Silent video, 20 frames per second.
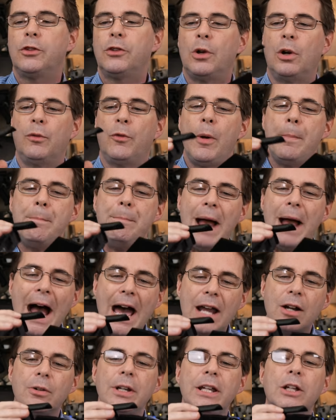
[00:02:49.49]
So if the
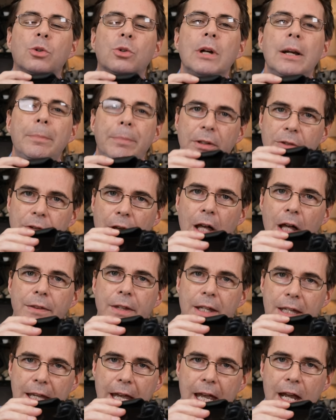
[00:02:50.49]
battery grip is on
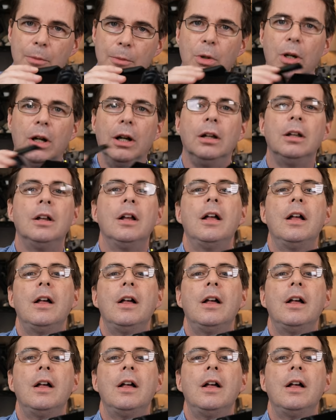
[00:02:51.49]
the camera,